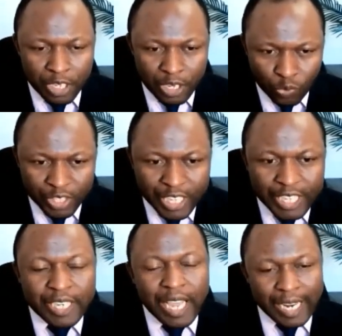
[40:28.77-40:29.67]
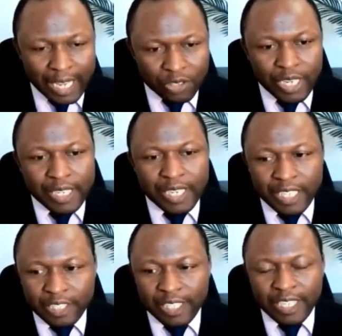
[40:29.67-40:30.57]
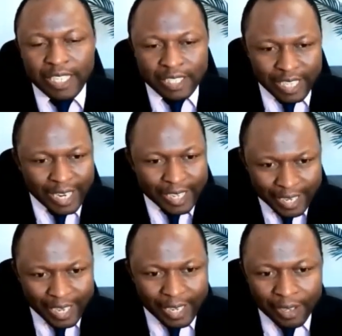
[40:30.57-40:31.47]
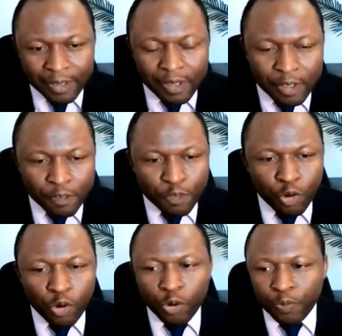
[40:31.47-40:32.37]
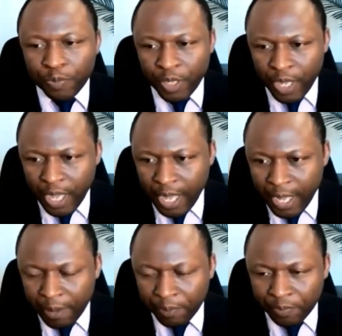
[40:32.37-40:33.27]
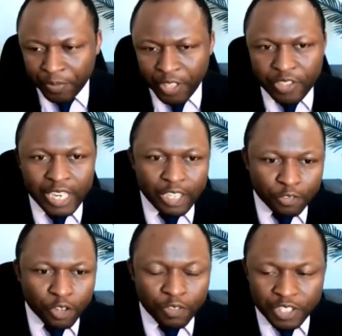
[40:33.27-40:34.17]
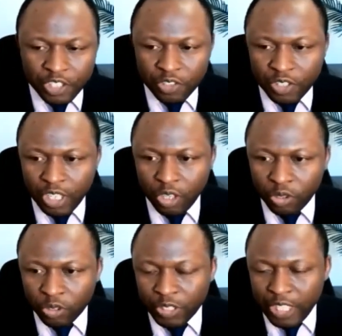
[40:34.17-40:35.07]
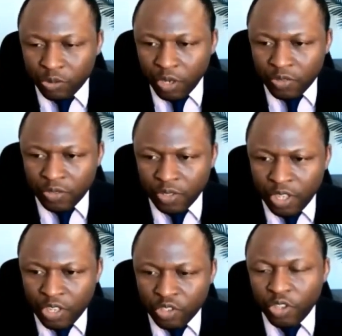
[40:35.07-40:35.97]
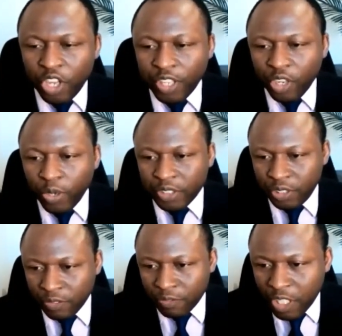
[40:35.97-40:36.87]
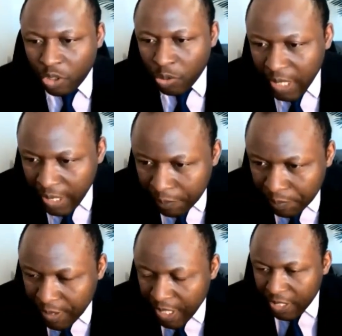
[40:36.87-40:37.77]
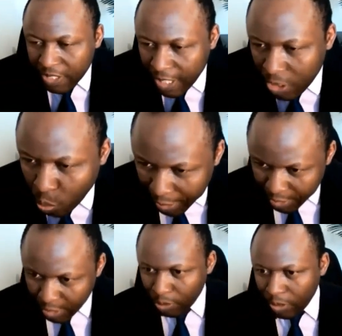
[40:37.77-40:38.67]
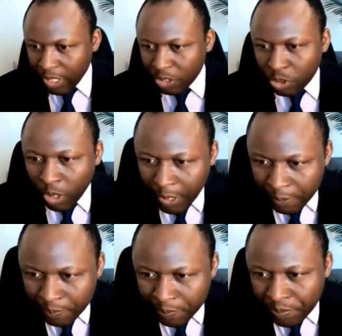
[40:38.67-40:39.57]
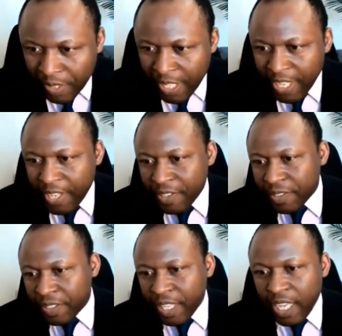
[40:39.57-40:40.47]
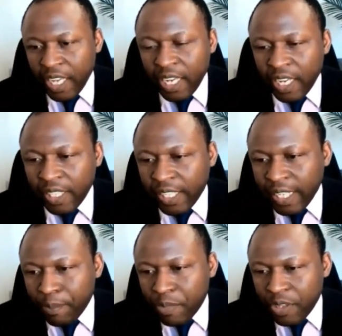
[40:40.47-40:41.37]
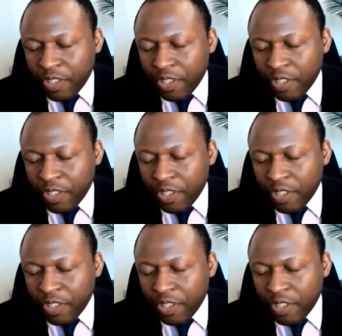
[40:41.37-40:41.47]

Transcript: within and outside Nigeria. And that's the idea for this kind of conversations and Glocal Networks. So the other question, very quickly, and I'll take it quite slowly, I'll try, is that